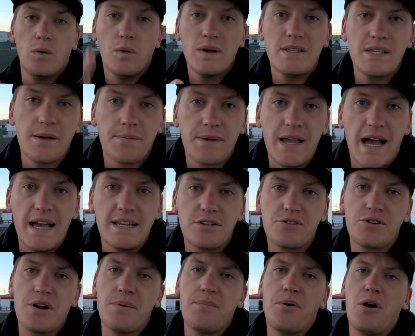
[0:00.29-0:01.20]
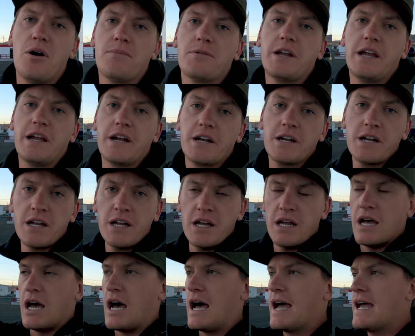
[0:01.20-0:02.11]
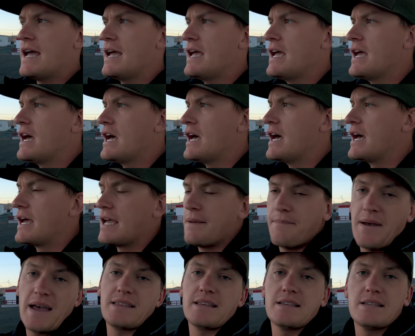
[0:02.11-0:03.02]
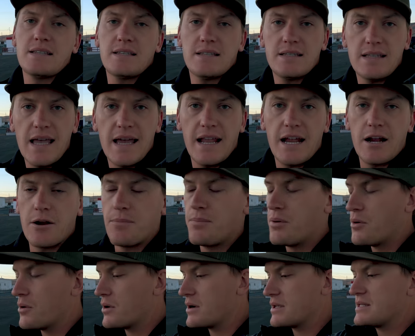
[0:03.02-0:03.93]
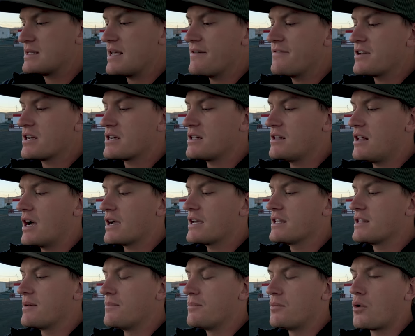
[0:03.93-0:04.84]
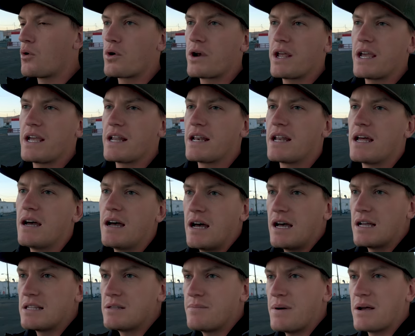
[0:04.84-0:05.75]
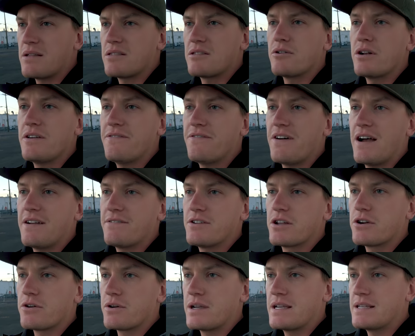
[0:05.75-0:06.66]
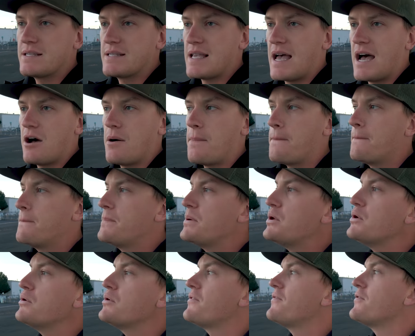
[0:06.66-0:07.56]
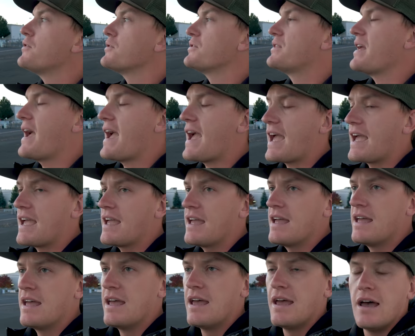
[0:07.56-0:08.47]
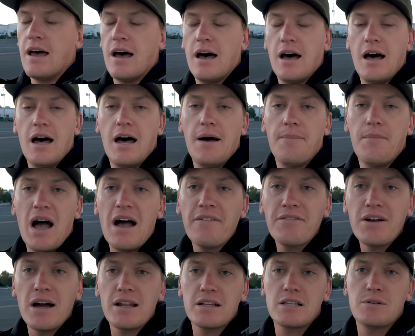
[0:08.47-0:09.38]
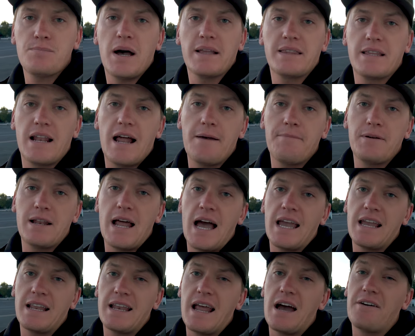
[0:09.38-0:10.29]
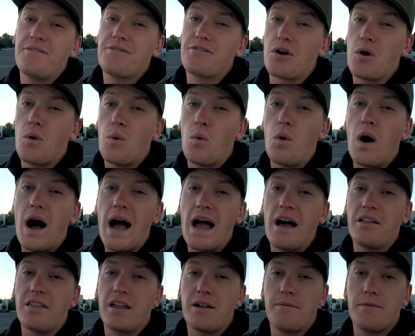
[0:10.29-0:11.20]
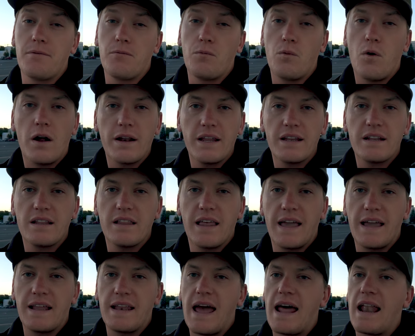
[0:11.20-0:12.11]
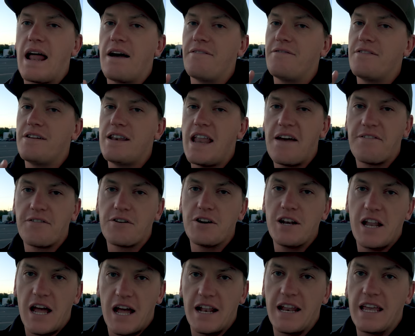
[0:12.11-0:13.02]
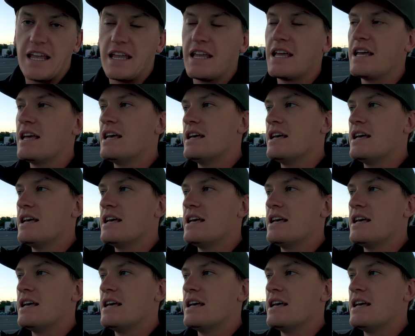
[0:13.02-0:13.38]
What's up, guys? Trent Palmer here. I am at the Stead Airport. It's 7 o'clock in the morning. It's about 35 degrees out. Beautiful day. I've got a spot that I've been eyeing down for a while that I've been wanting to land at. I've never done it.